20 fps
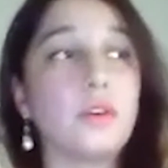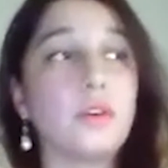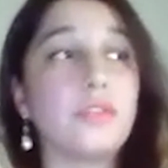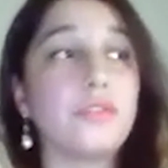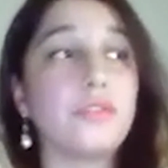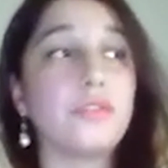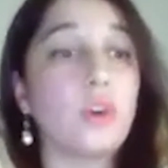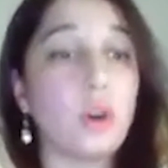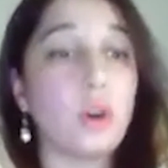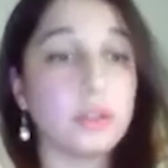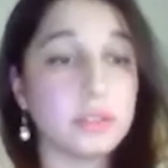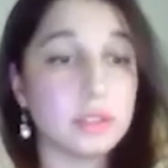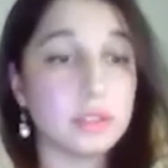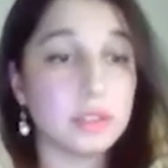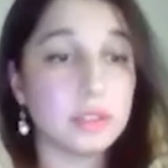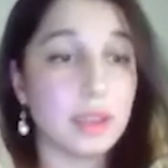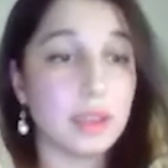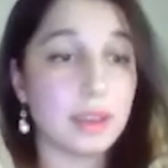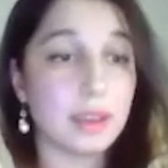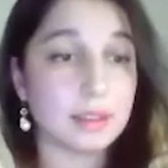cost
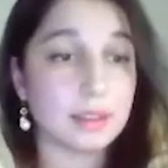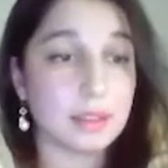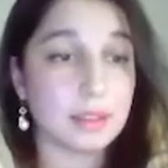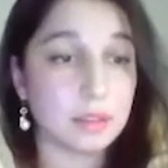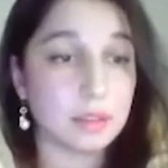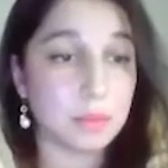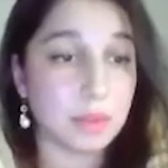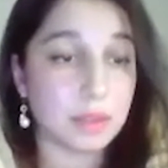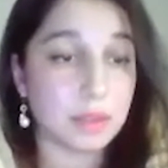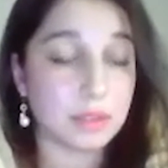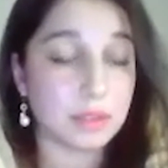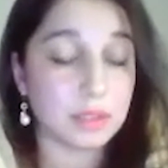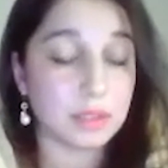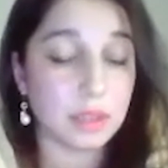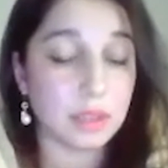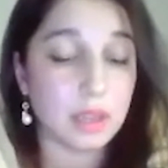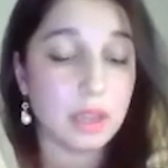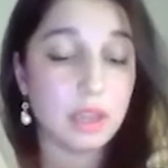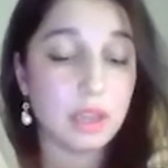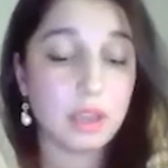and
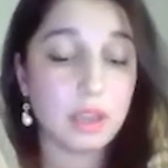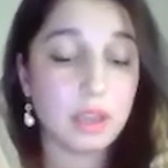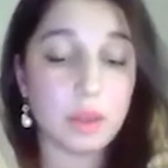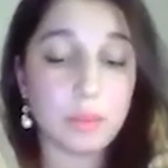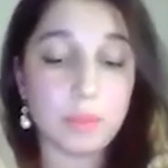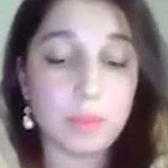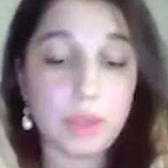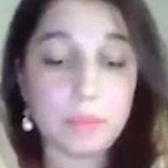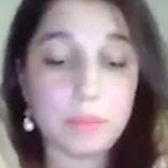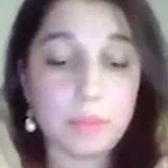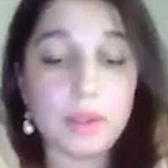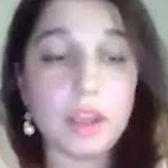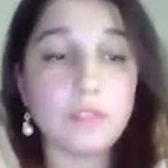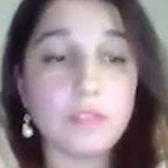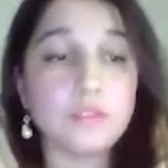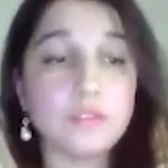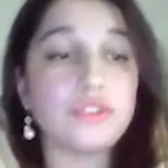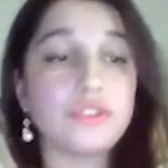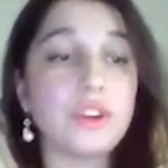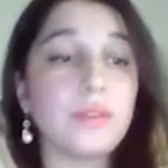accessibility. People have
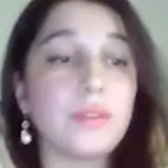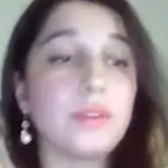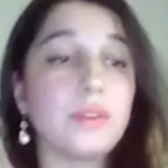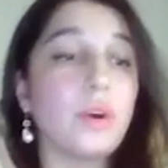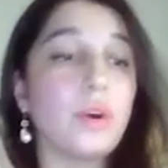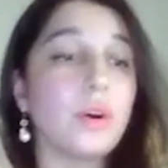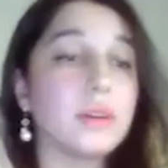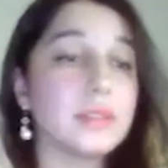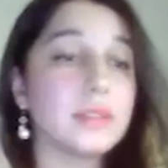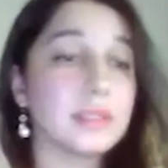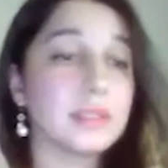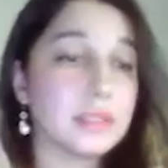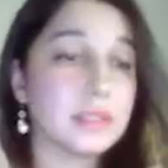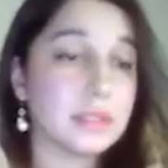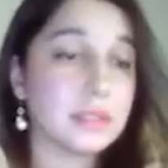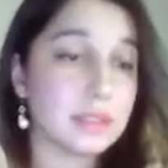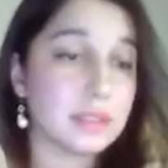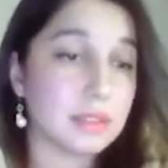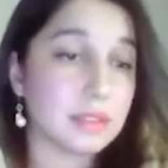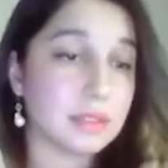to travel long
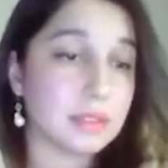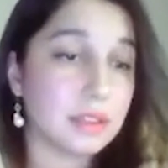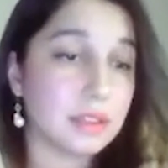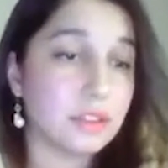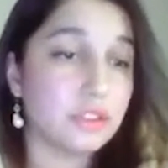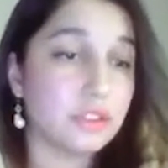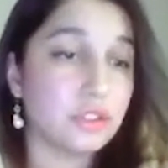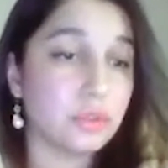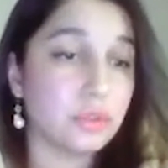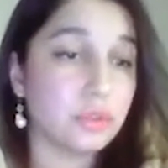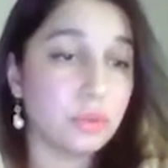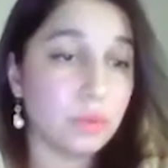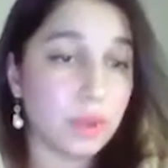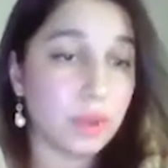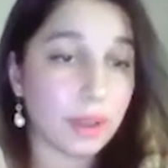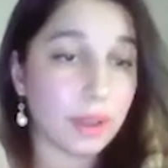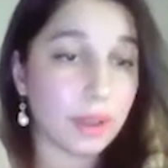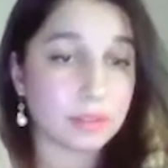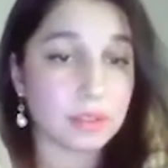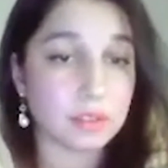distances to
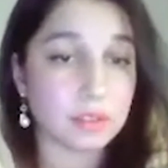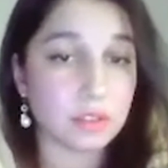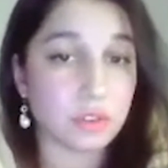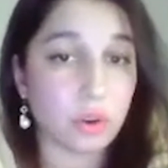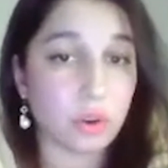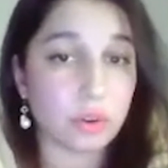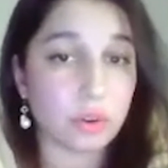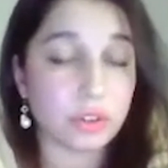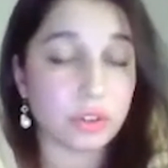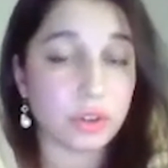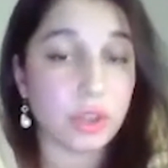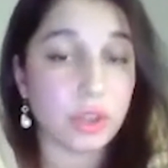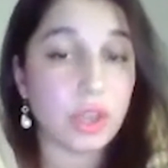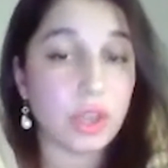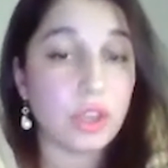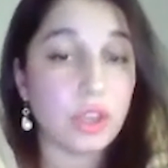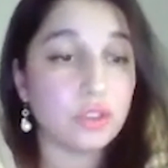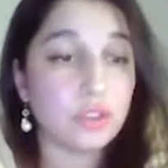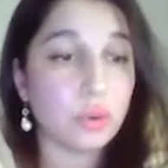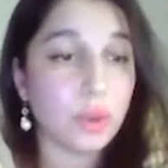access a doctor.
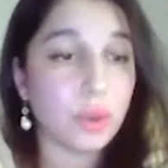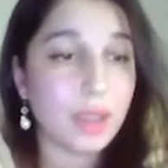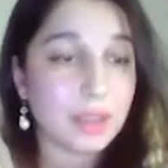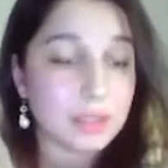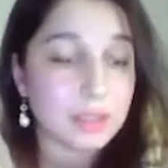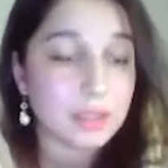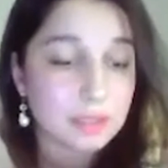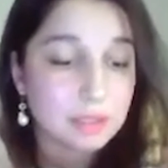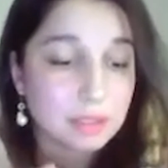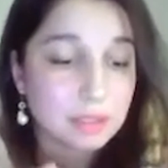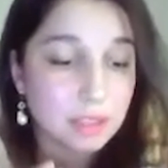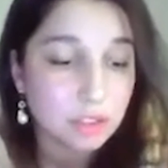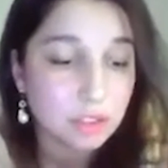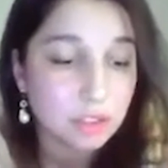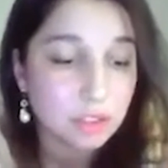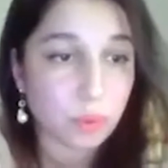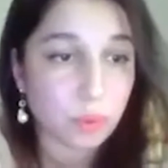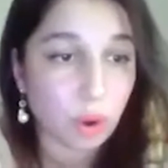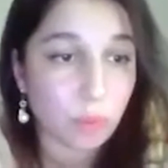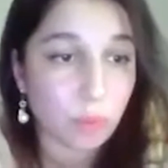So it is
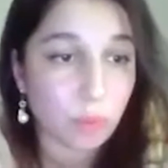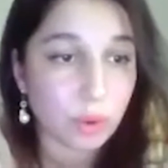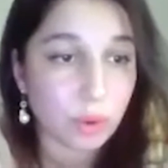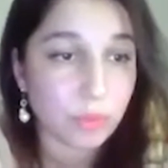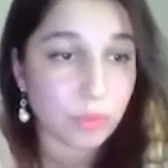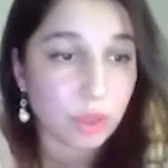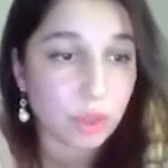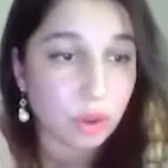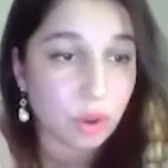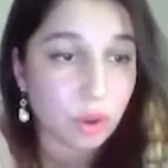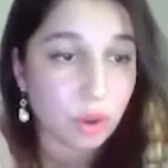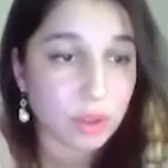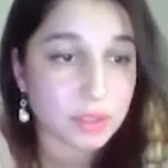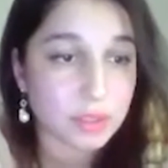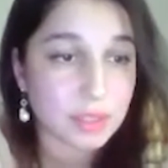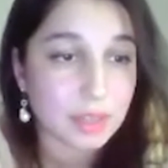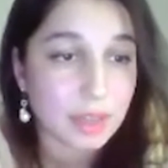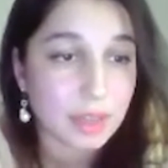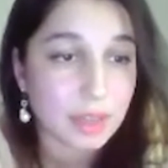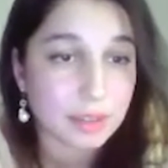this problem, the
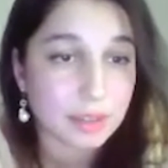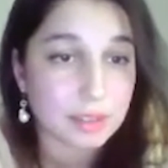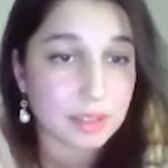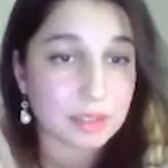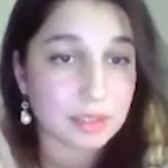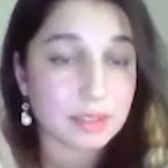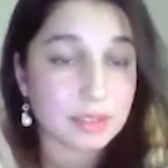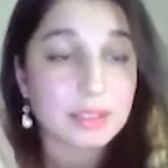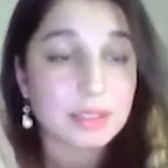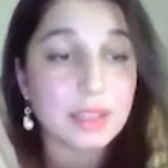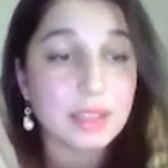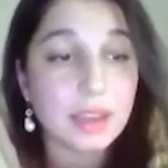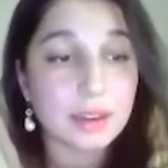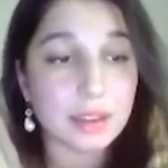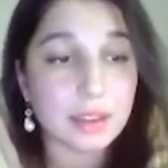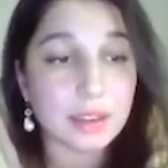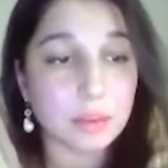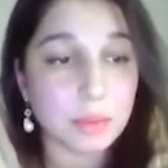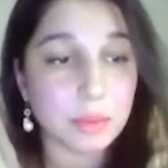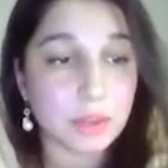cost and access,
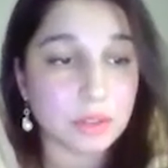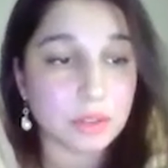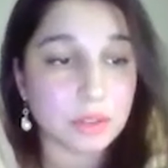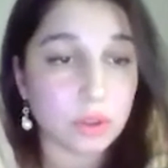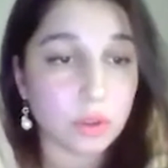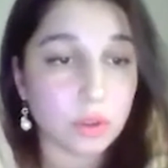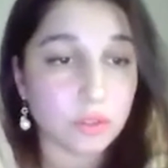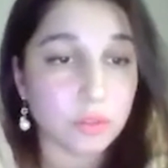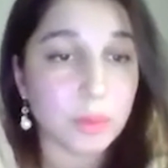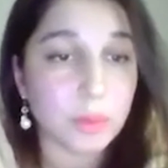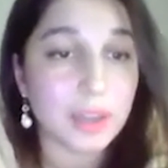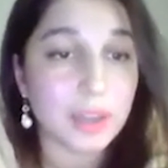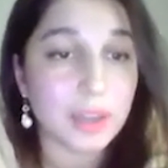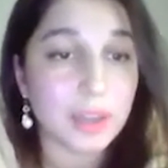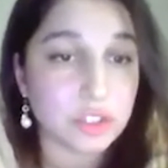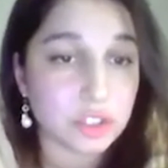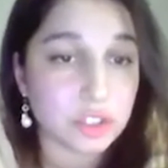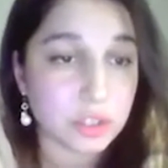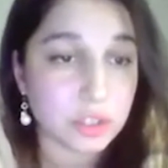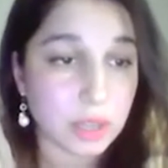that can be resolved by
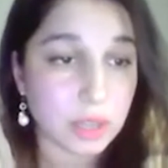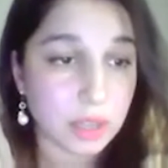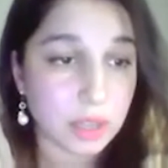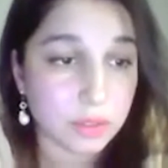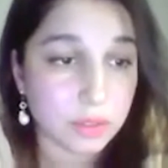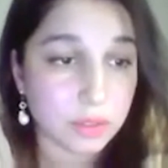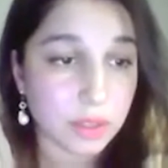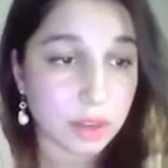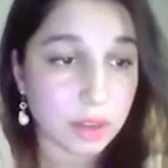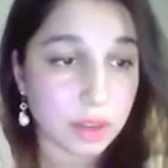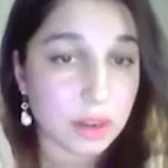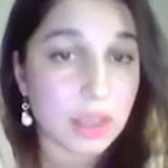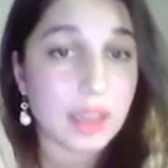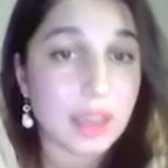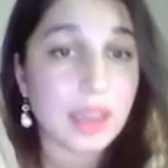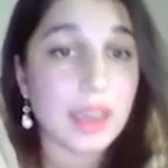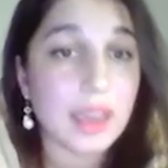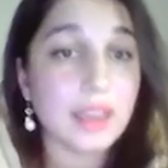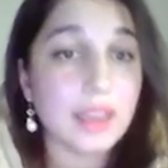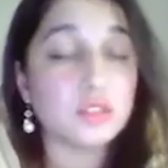digital healthcare,
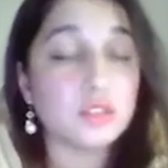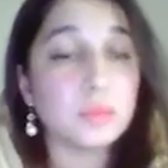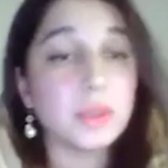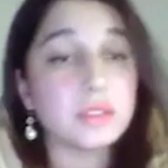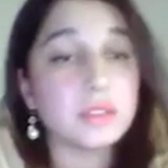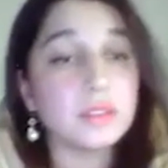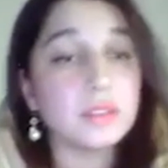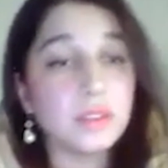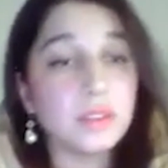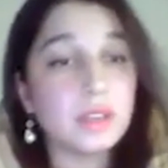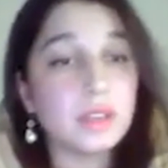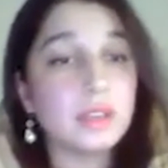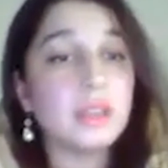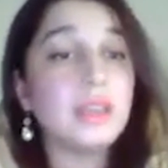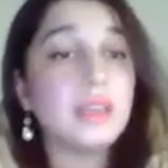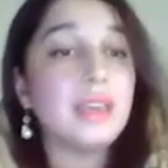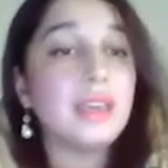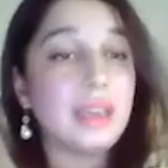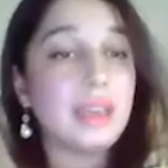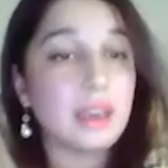and
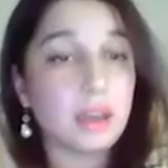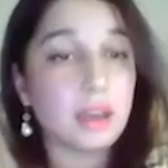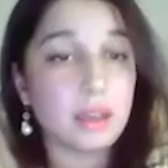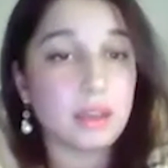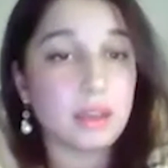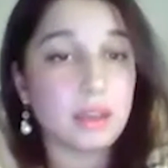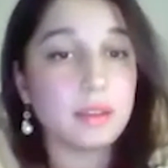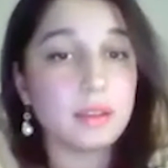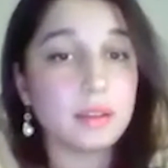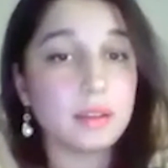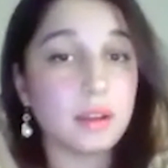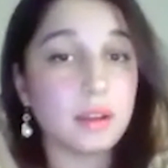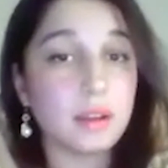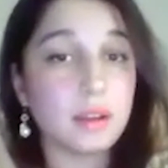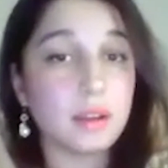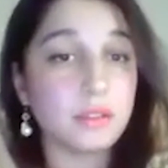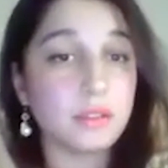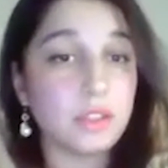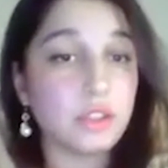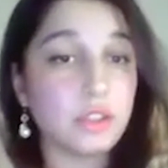specifically AI,
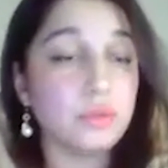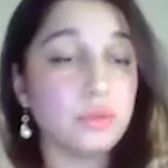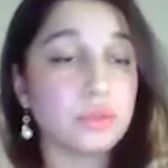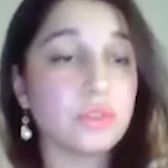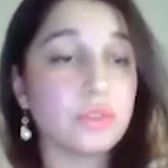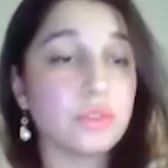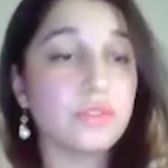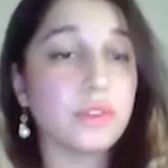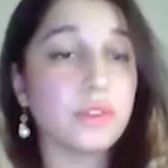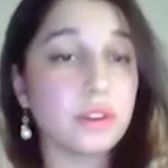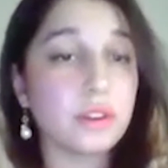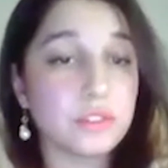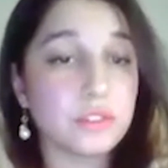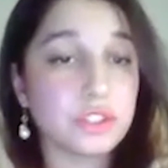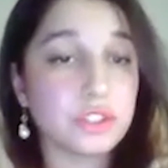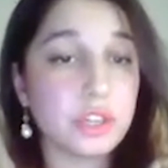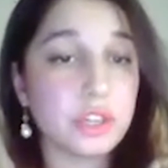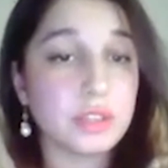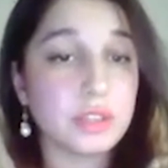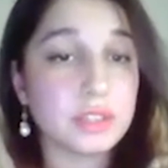the use of
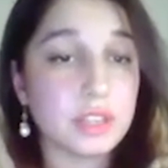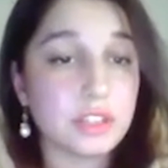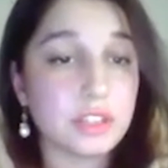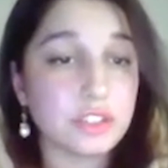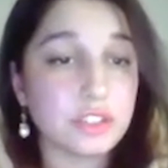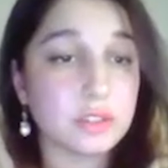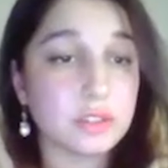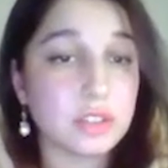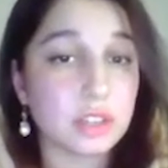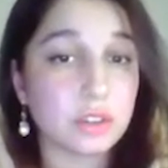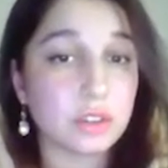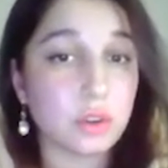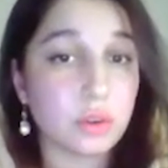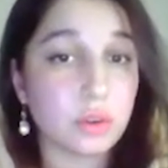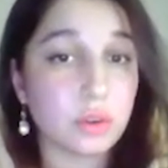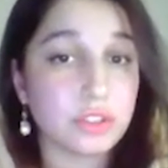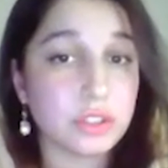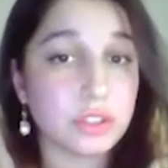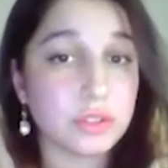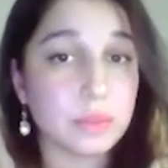artificial intelligence
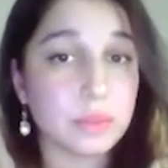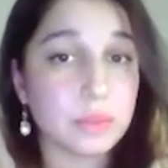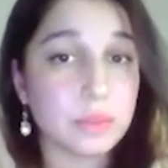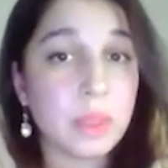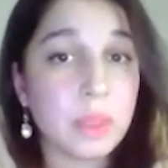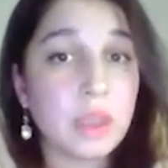technologies.